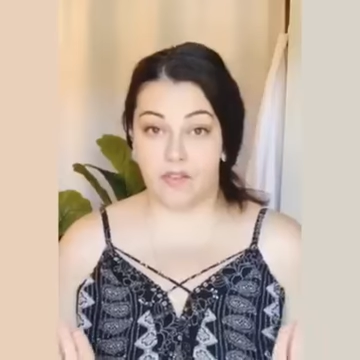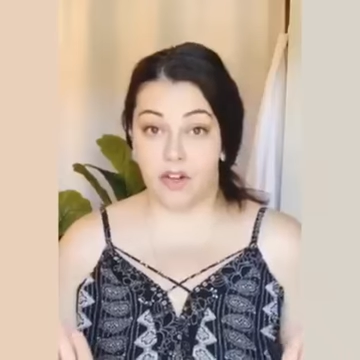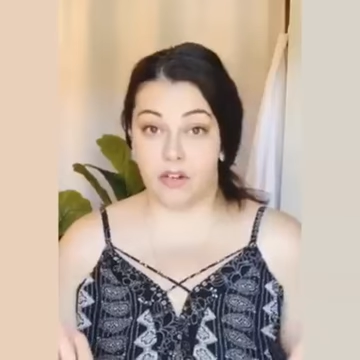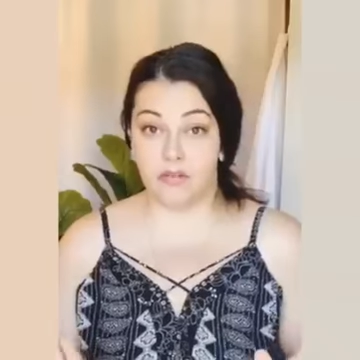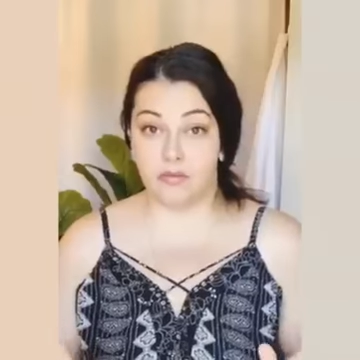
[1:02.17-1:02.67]

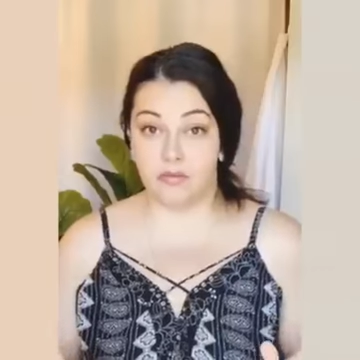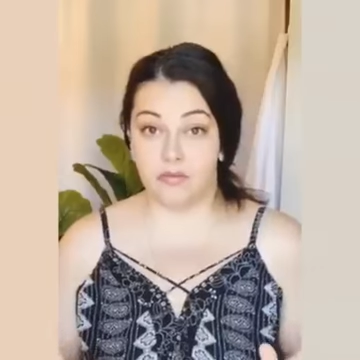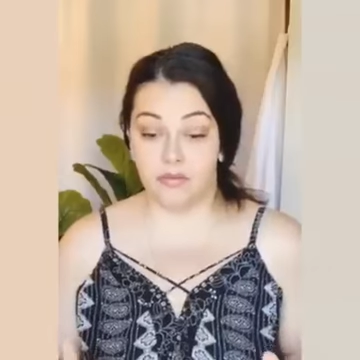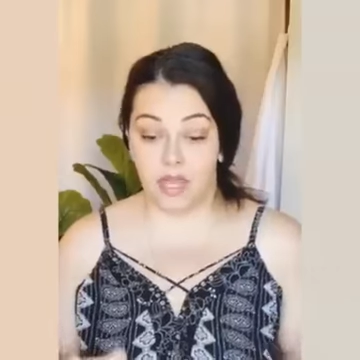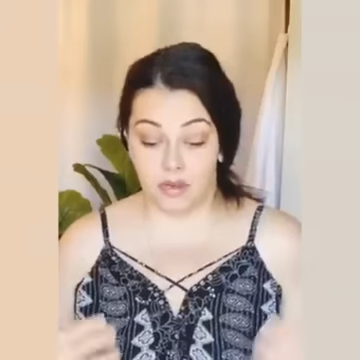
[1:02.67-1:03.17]
covered.
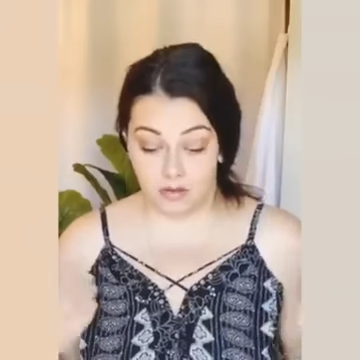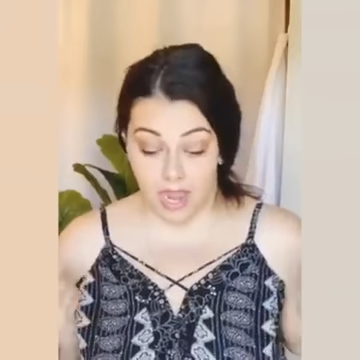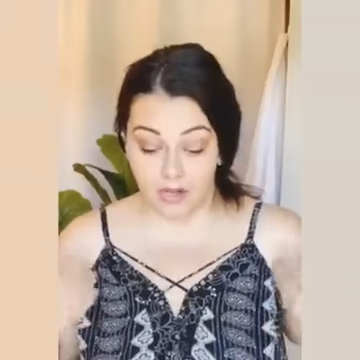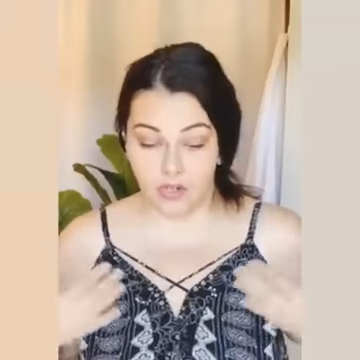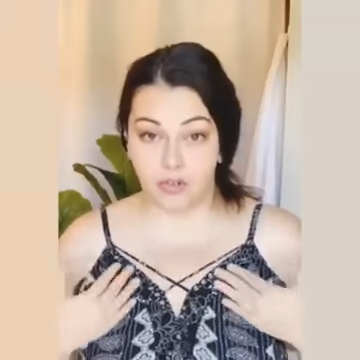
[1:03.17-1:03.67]
It
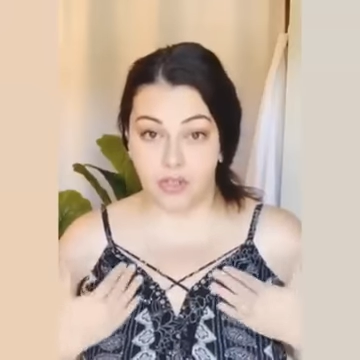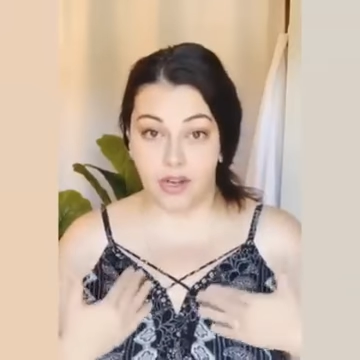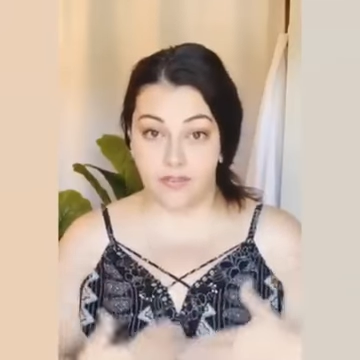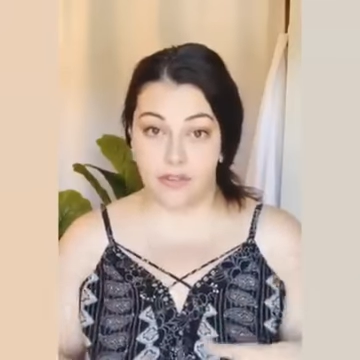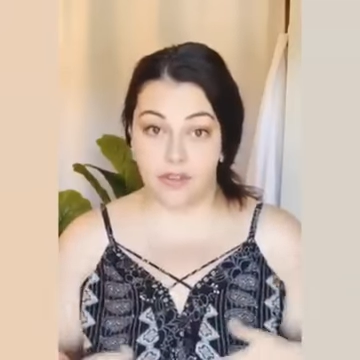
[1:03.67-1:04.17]
actually only
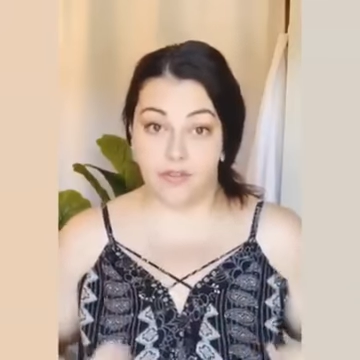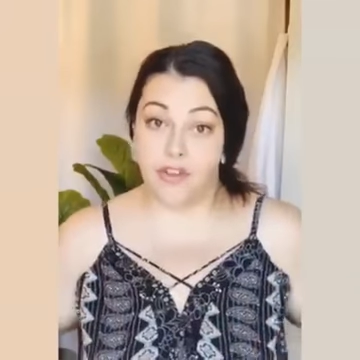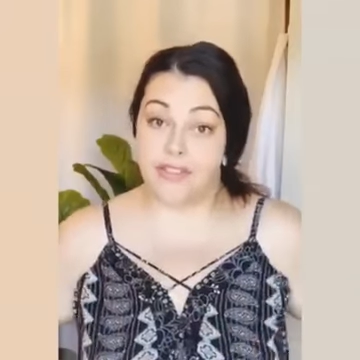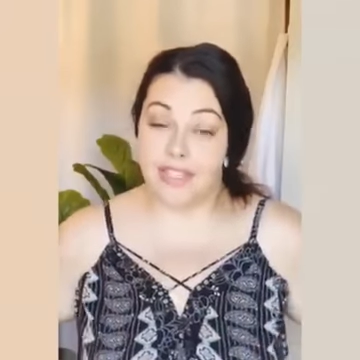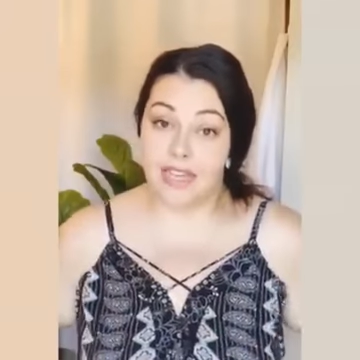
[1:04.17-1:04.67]
covered the
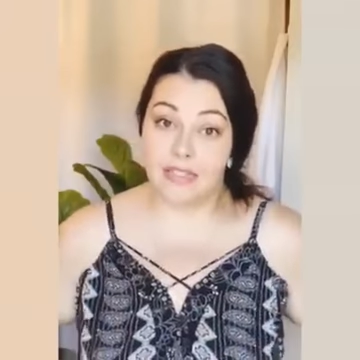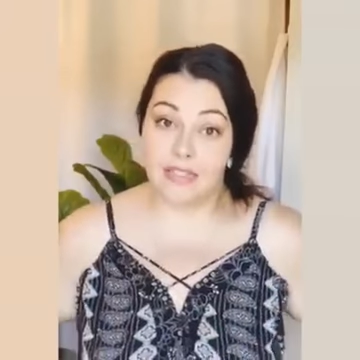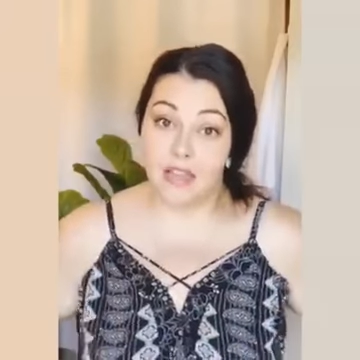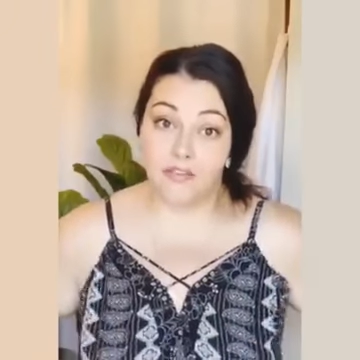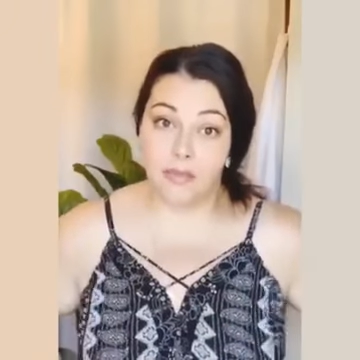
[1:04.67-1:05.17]
front and
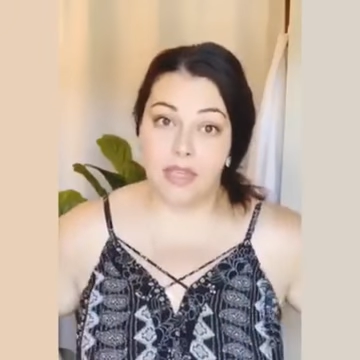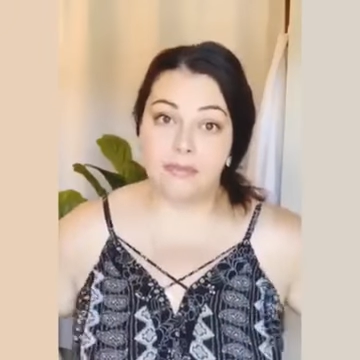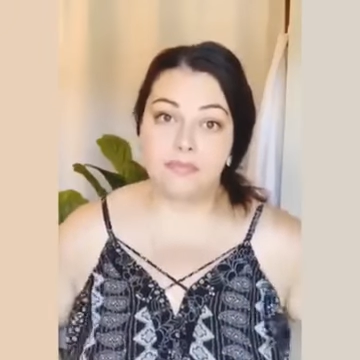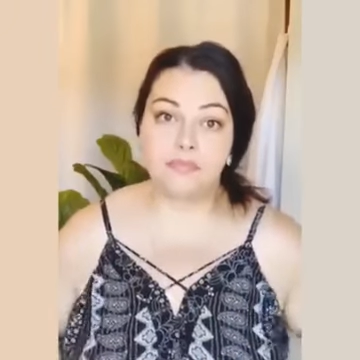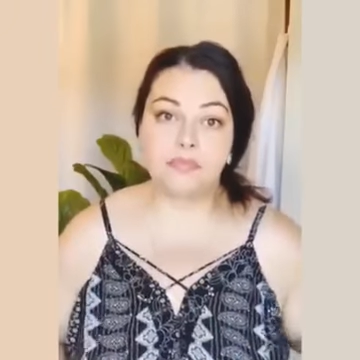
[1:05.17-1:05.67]
sides of
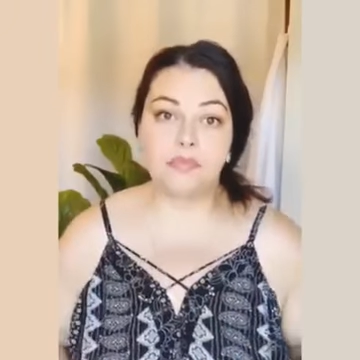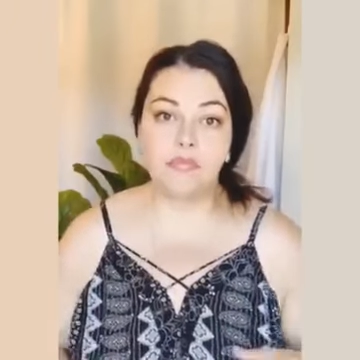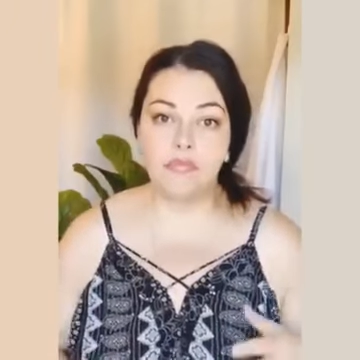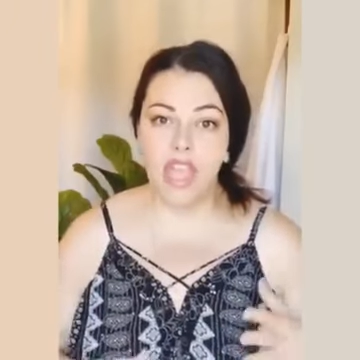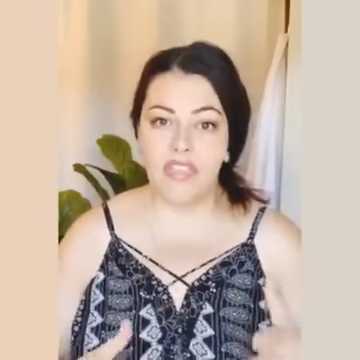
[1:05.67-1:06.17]
me,
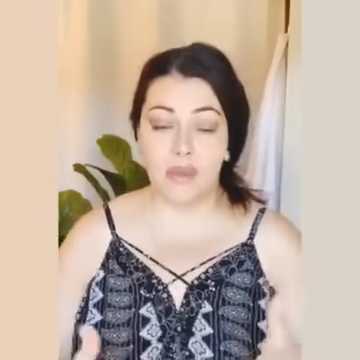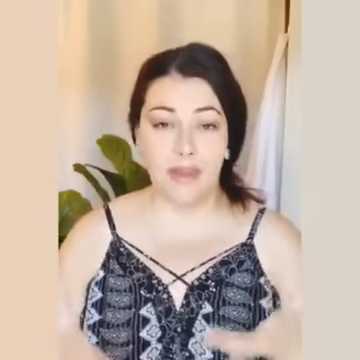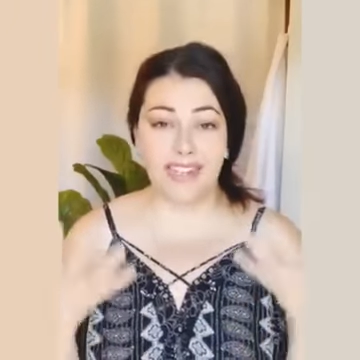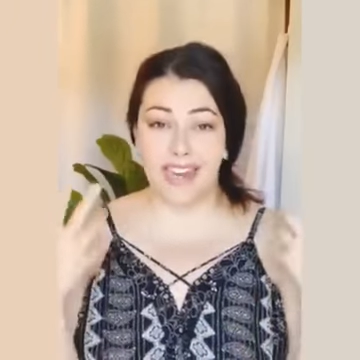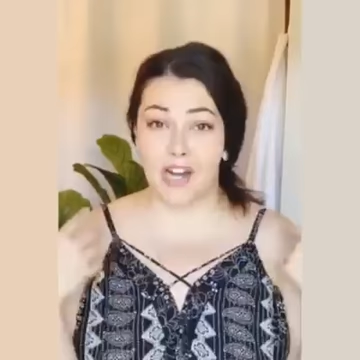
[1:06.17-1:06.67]
and then
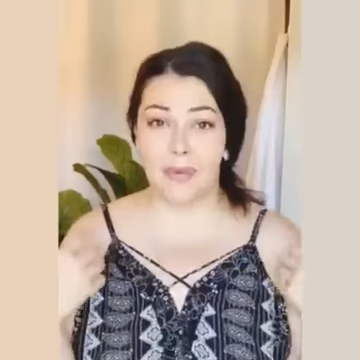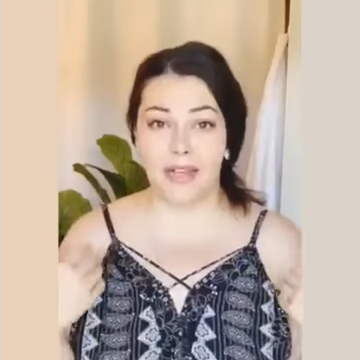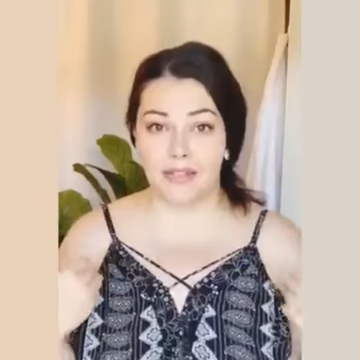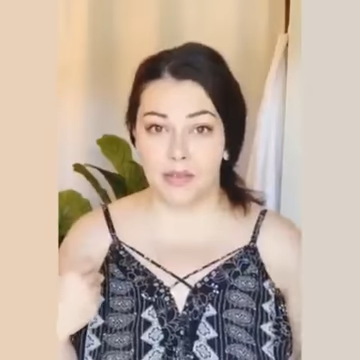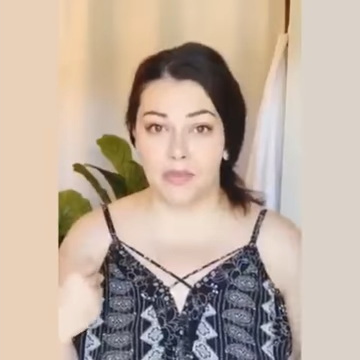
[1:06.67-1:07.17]
my entire
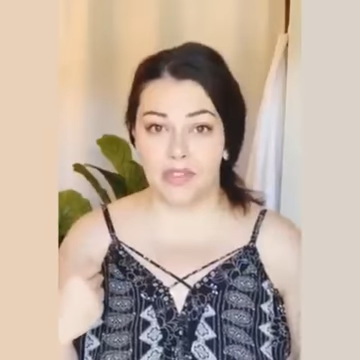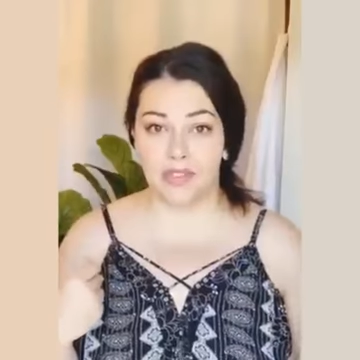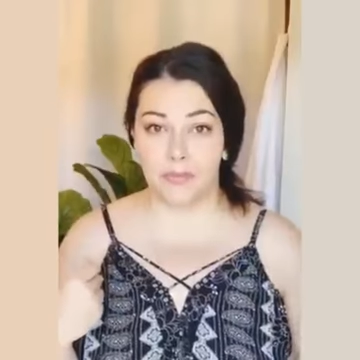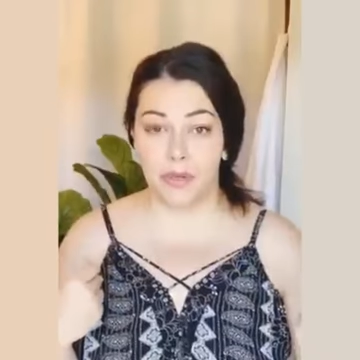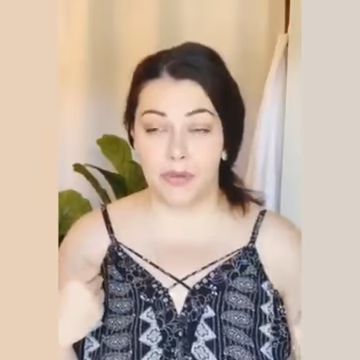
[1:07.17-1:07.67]
backside was
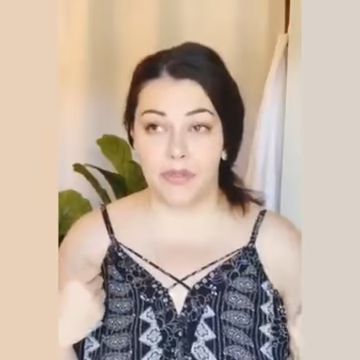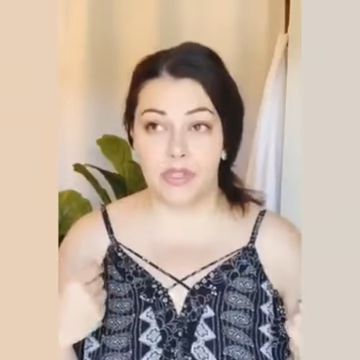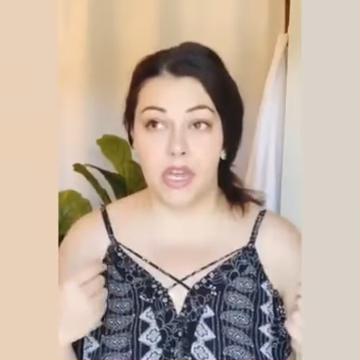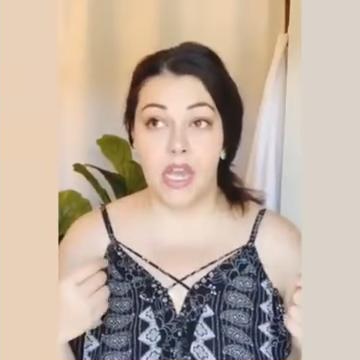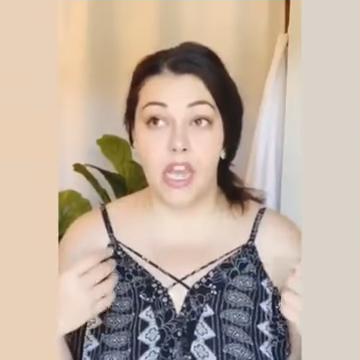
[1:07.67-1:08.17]
exposed.